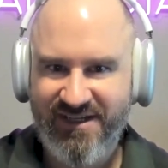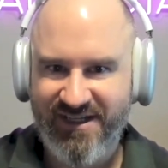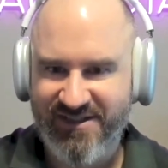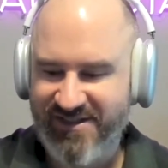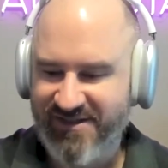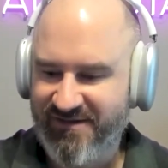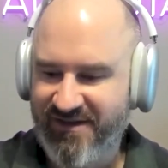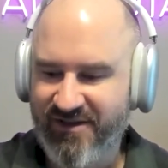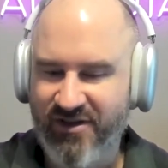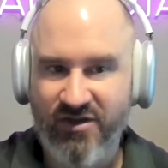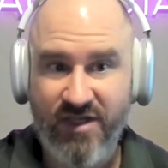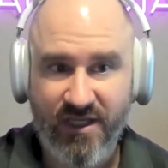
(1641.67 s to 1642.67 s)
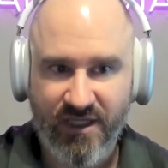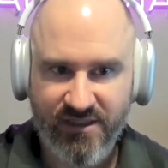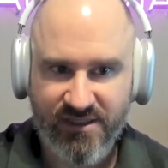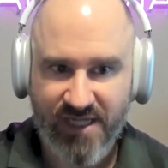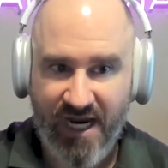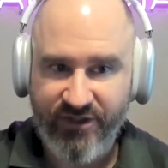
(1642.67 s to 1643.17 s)
it's looking
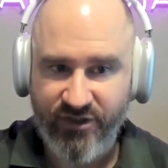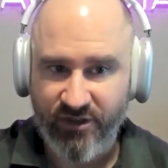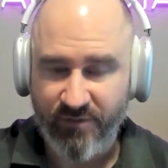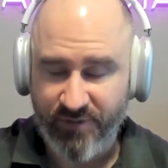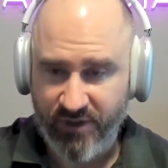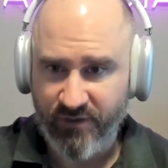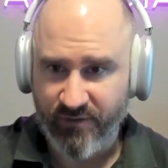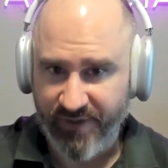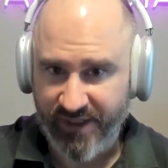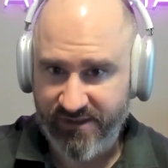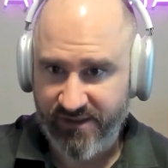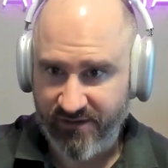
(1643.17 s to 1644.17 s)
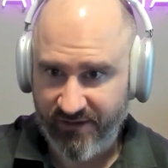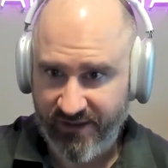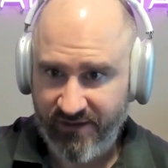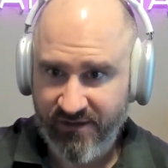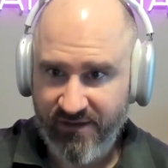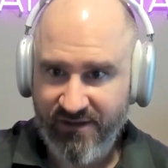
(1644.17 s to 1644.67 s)
inside your computer
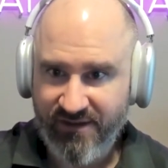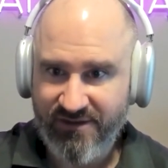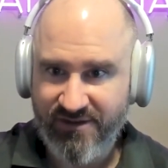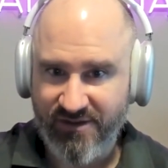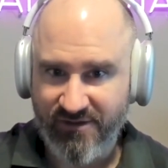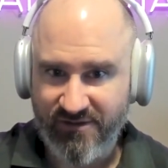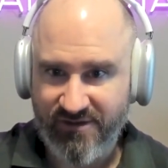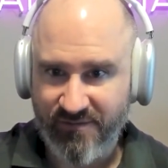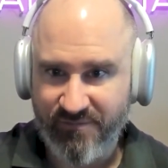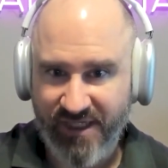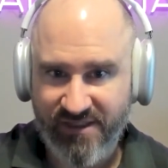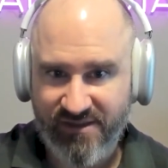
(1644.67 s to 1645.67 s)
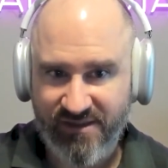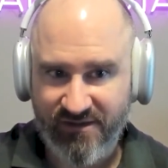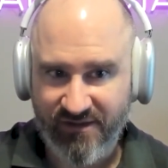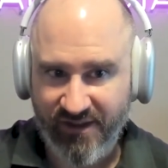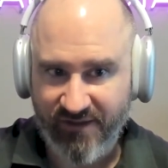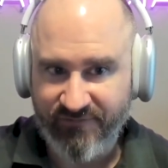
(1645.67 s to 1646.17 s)
basically to
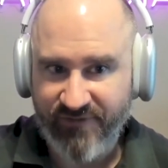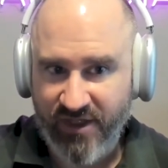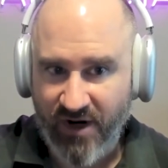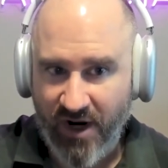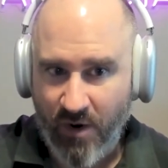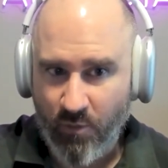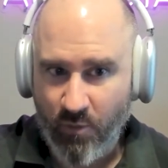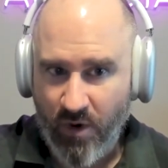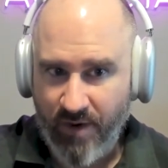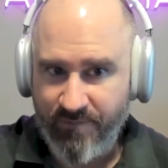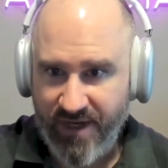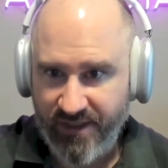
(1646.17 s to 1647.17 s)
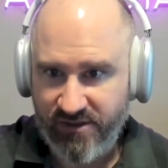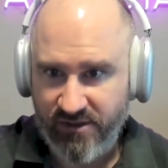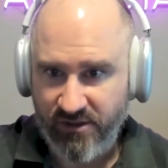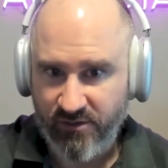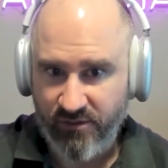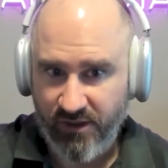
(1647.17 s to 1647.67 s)
basically figure out what makes
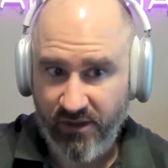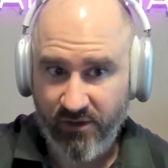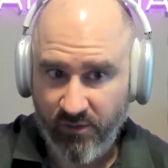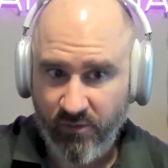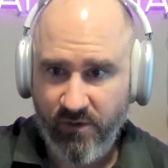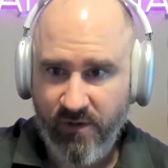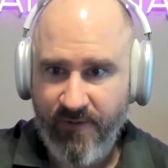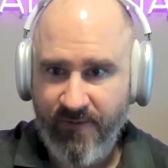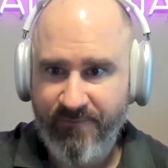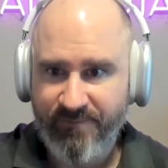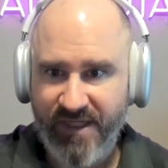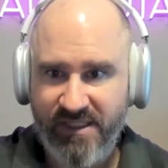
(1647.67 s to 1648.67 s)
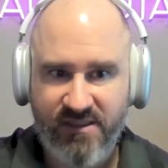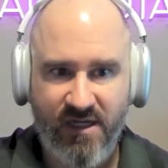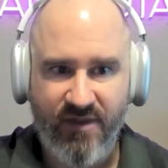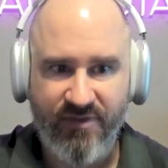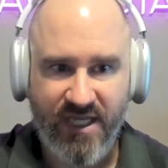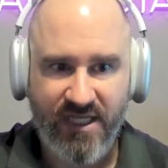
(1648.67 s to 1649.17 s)
you based
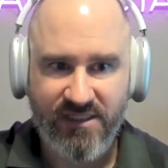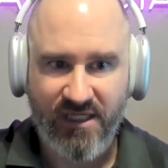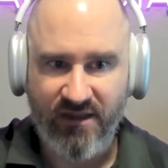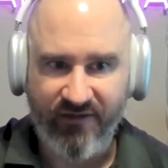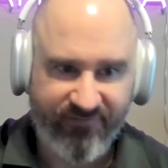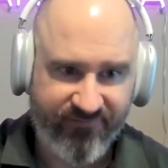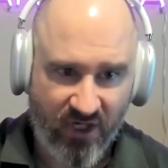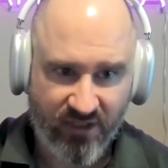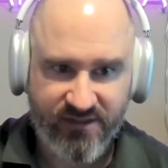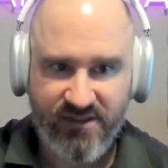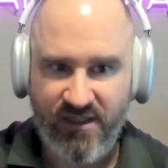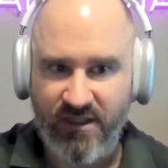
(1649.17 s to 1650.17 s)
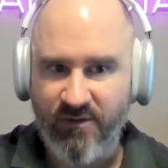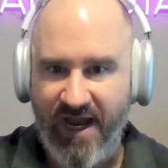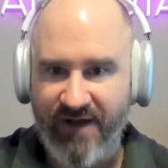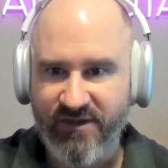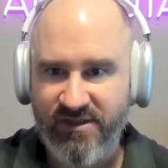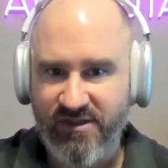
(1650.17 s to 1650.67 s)
on things like the fonts that you
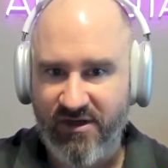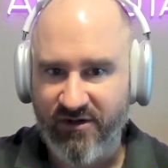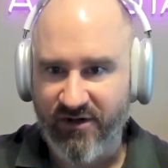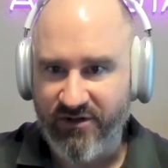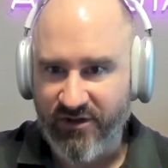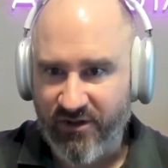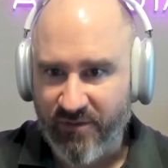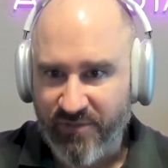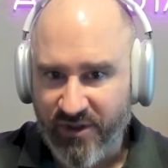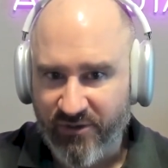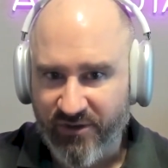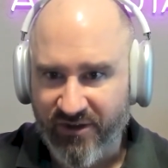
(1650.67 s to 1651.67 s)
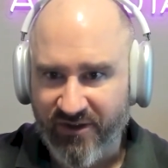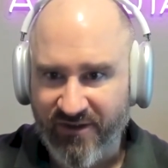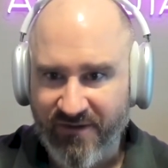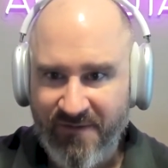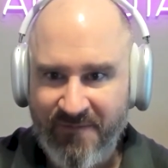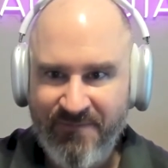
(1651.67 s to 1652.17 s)
have installed on your
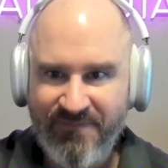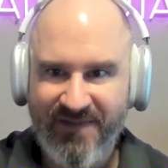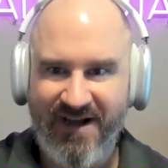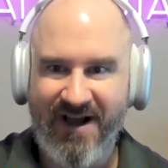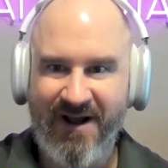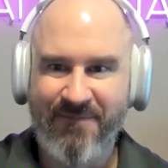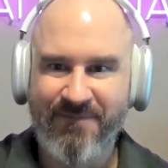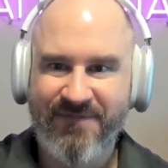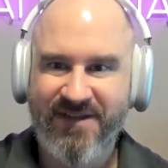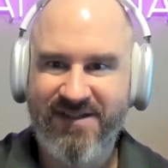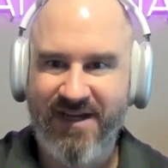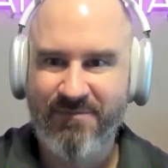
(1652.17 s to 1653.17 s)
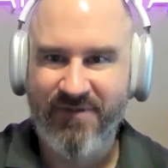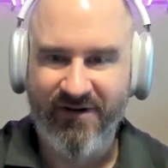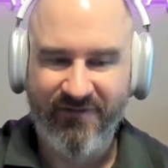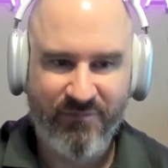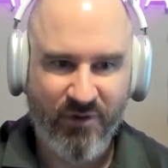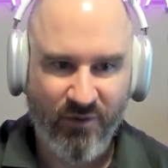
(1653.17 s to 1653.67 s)
computer, the type
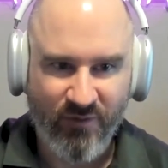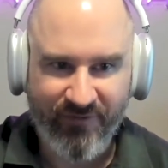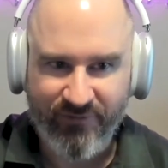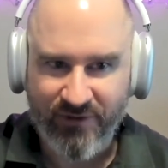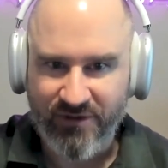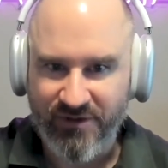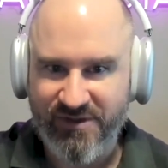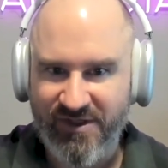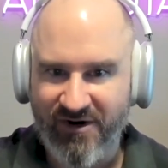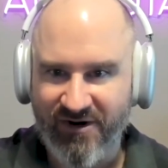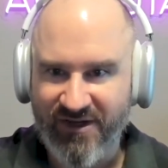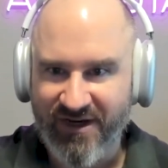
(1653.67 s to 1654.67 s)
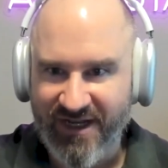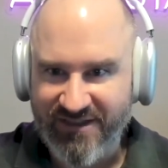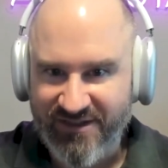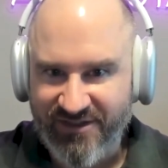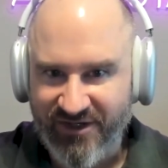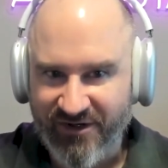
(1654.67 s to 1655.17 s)
of peripherals are
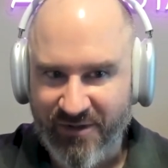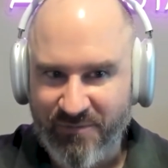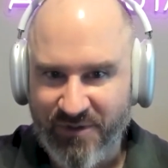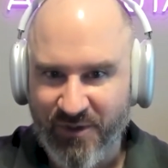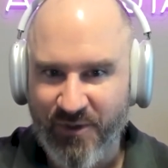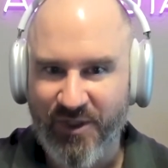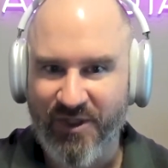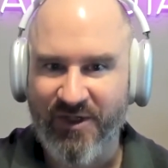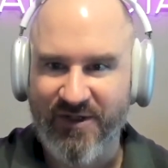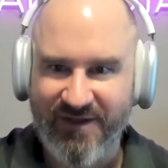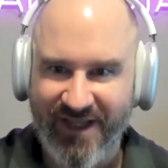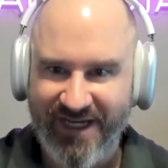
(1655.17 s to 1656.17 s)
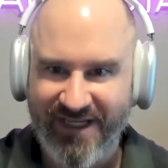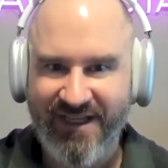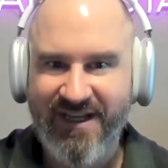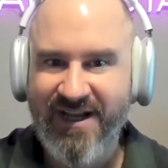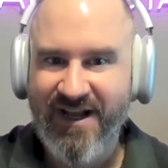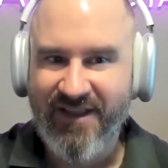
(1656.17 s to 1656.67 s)
connected to your computer. Like,
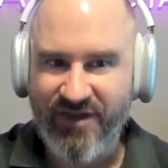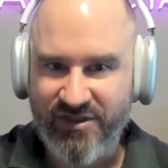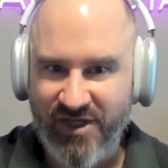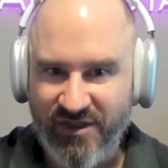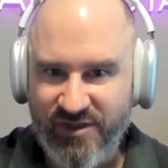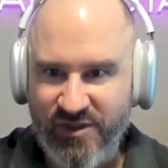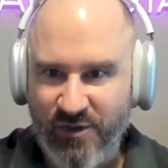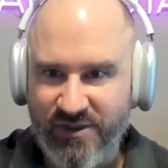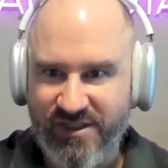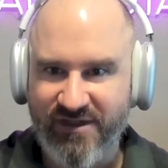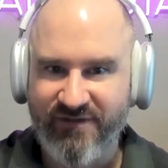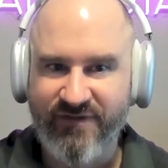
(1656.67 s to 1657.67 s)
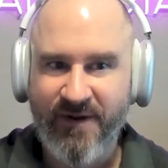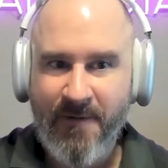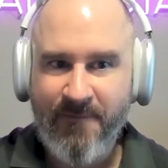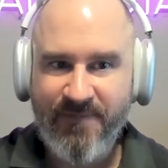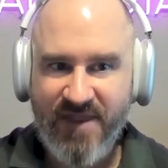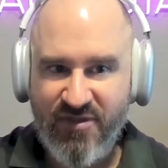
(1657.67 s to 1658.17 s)
there's all sorts of
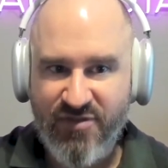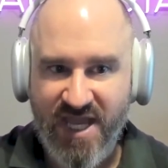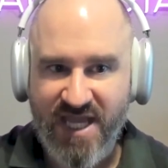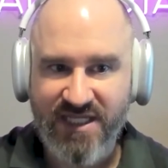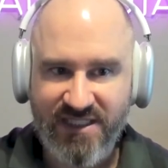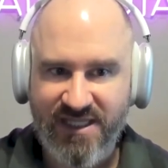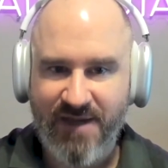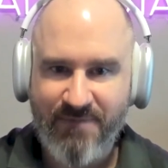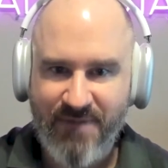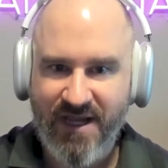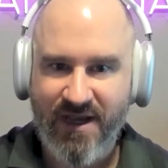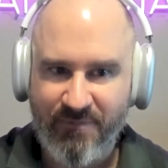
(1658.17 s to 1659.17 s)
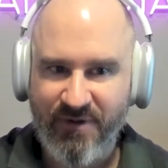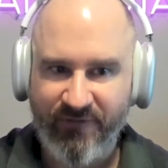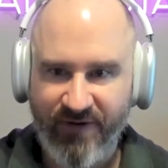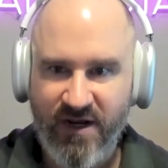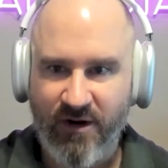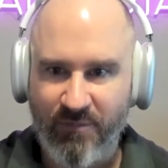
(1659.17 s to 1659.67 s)
things that make up your
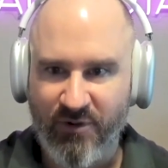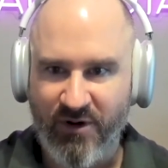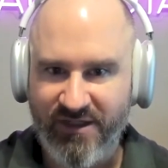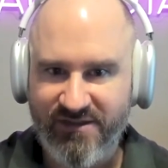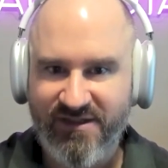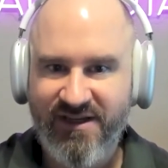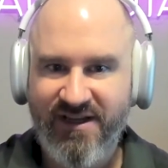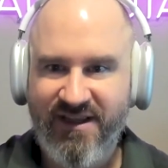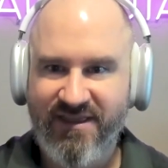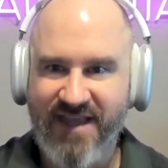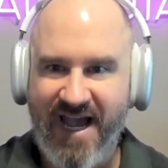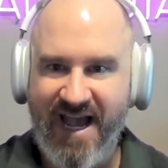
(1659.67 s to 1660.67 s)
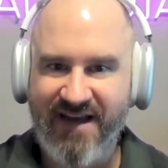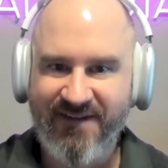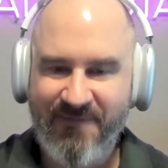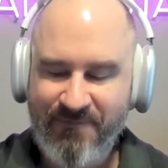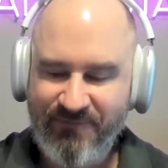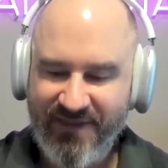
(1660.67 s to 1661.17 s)
fingerprint that,